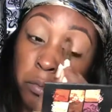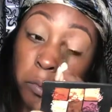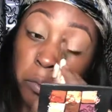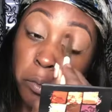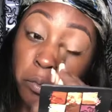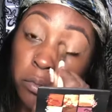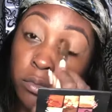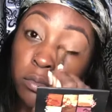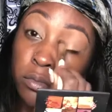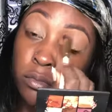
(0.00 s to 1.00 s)
a shade
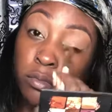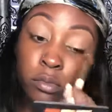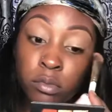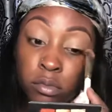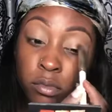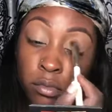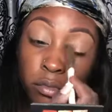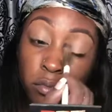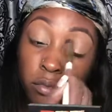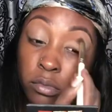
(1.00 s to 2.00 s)
similar to the
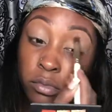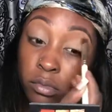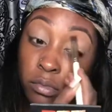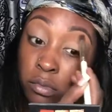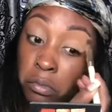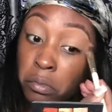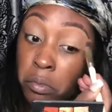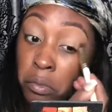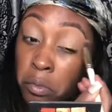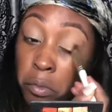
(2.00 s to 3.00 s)
concealer just to
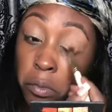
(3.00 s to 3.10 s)
set